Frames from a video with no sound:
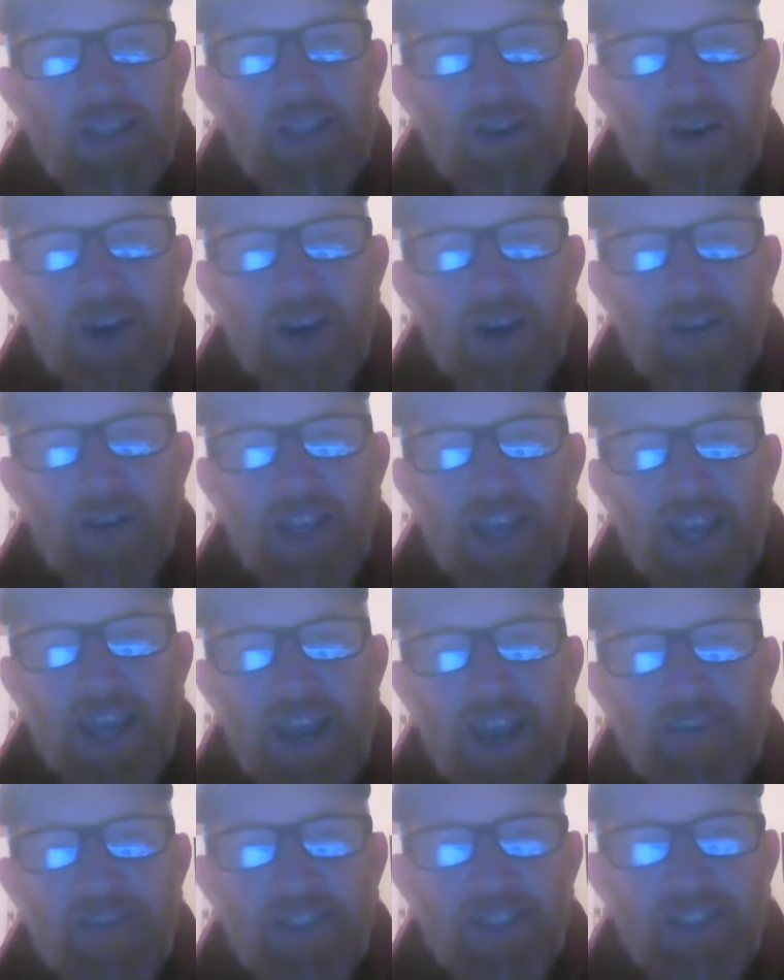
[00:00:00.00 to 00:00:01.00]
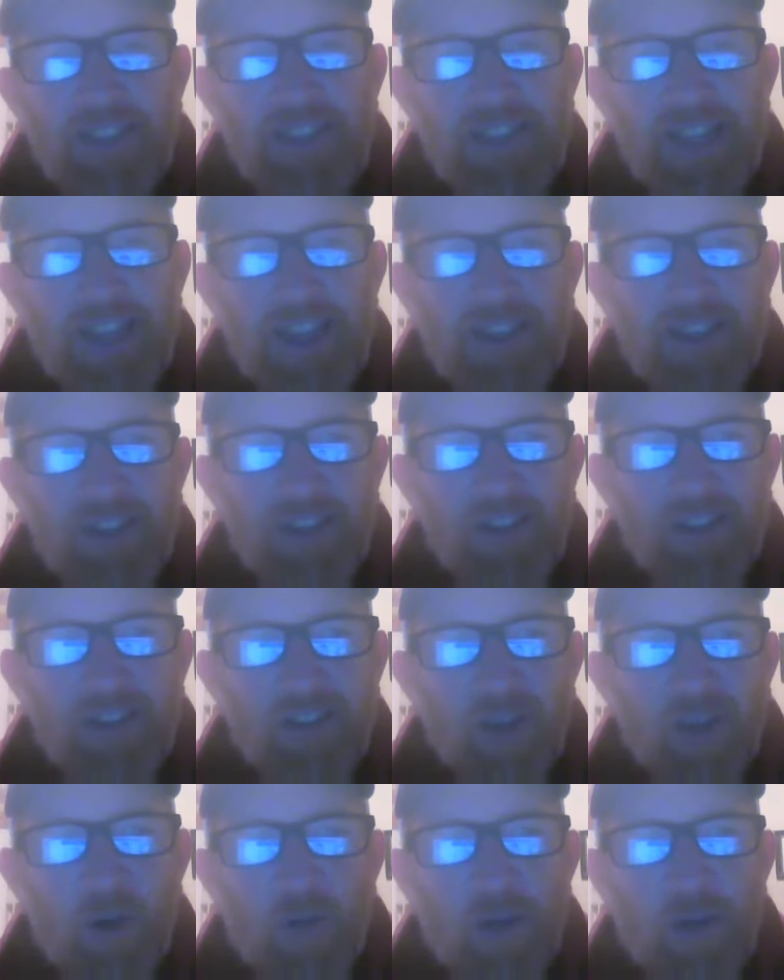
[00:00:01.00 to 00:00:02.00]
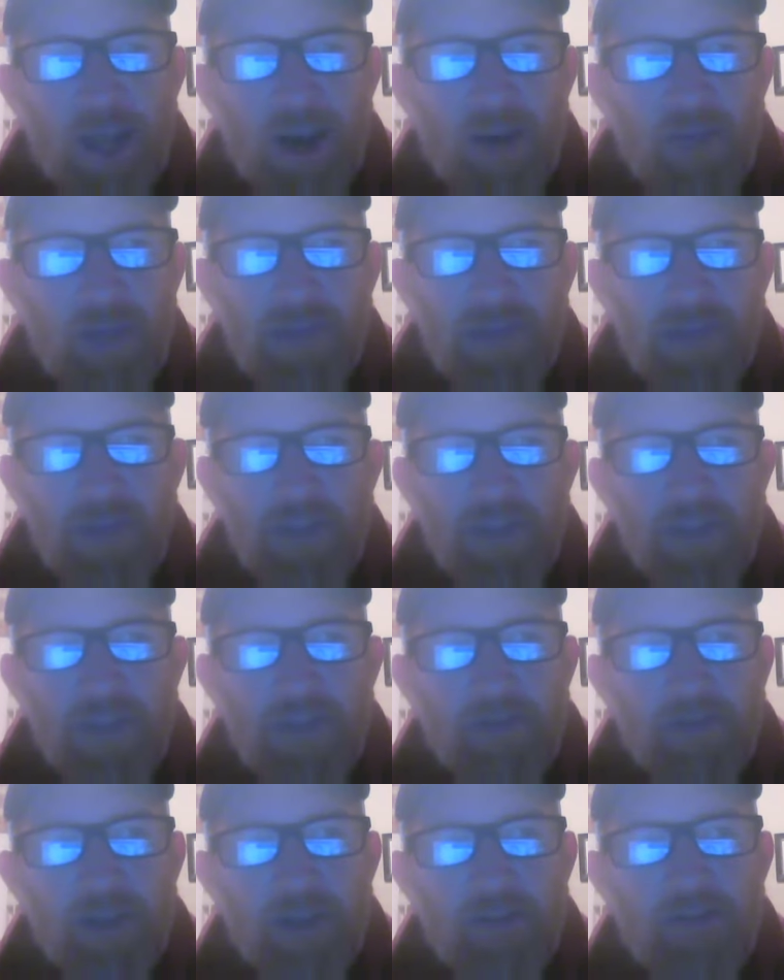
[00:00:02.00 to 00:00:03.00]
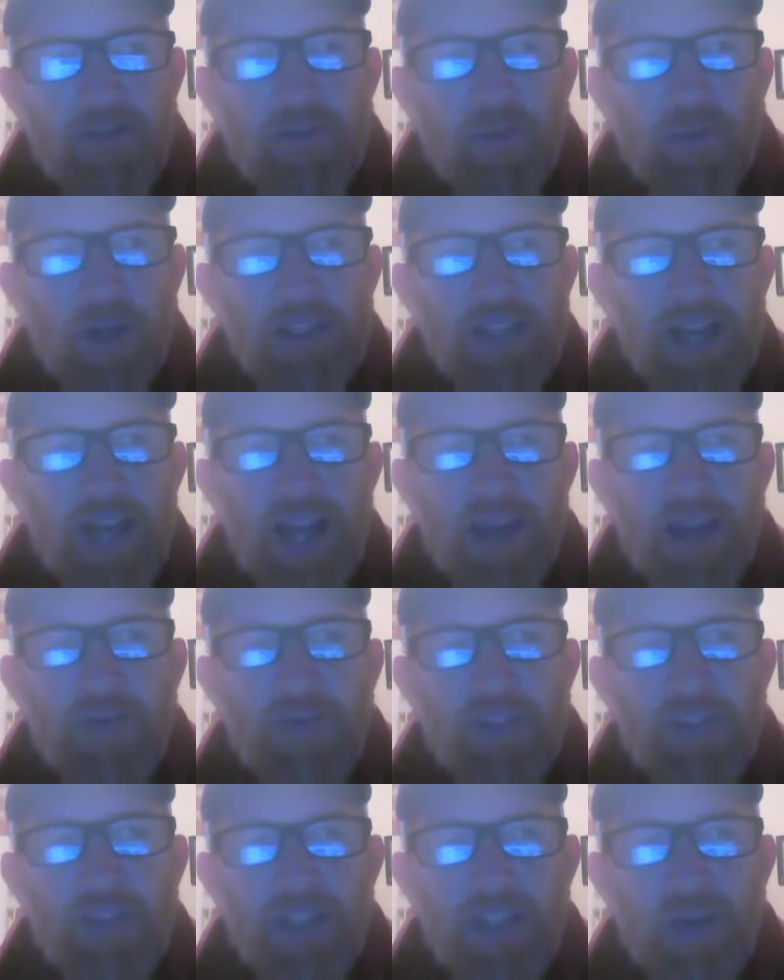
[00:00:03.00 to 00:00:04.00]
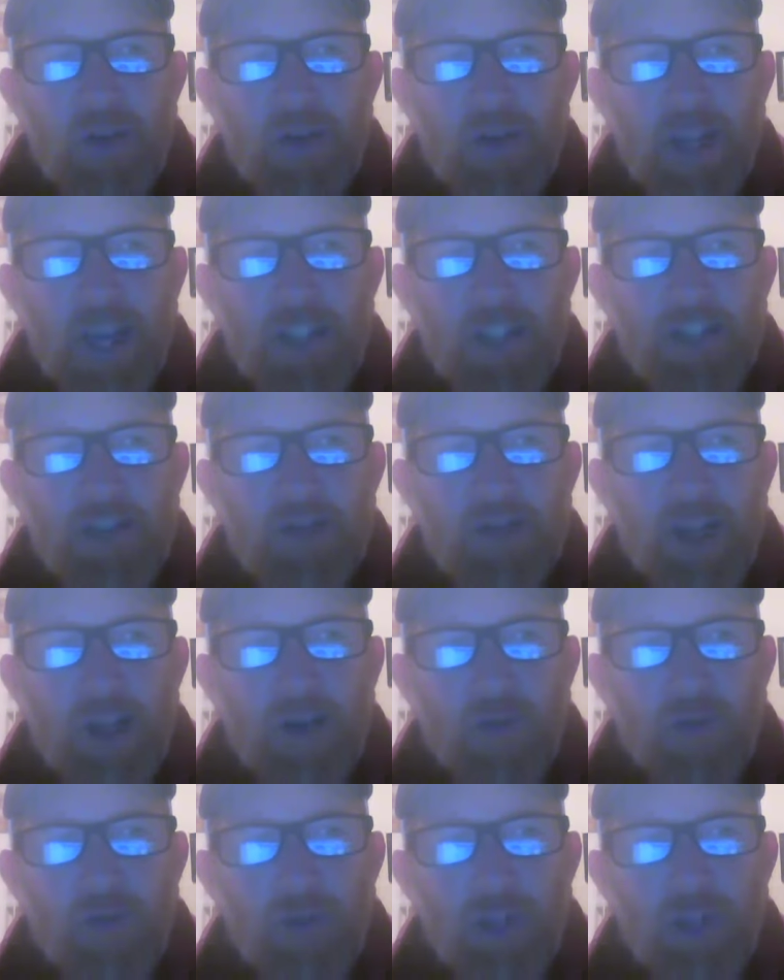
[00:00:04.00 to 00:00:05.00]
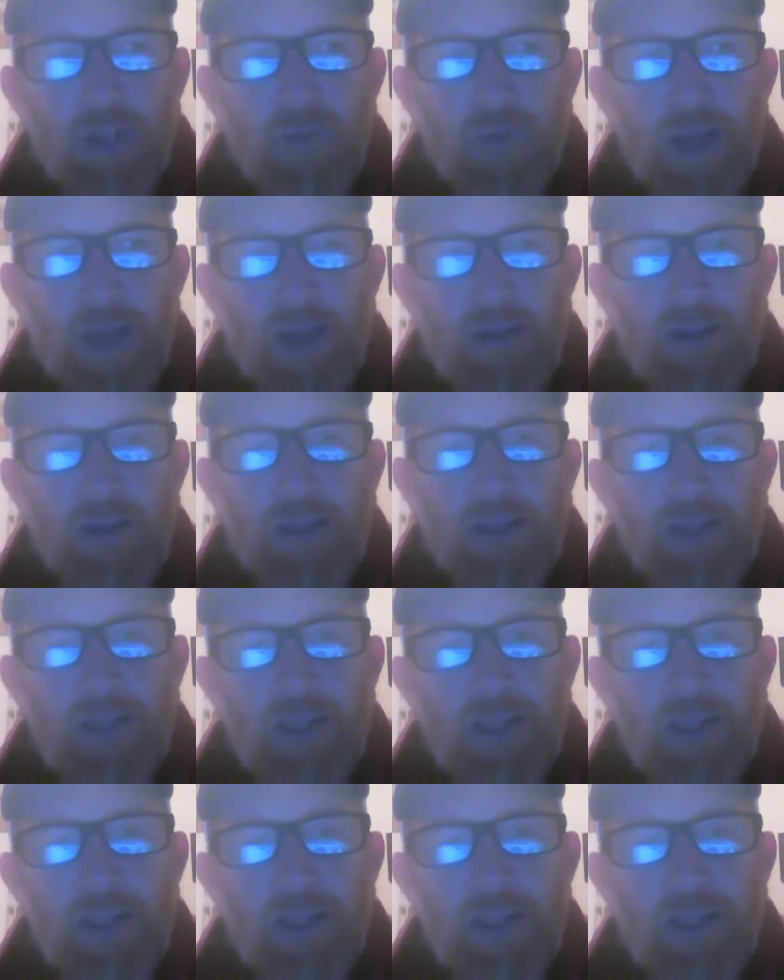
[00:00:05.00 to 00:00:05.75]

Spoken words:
I only have to take a load out maybe 3 or 4 times, and they know that trail really well.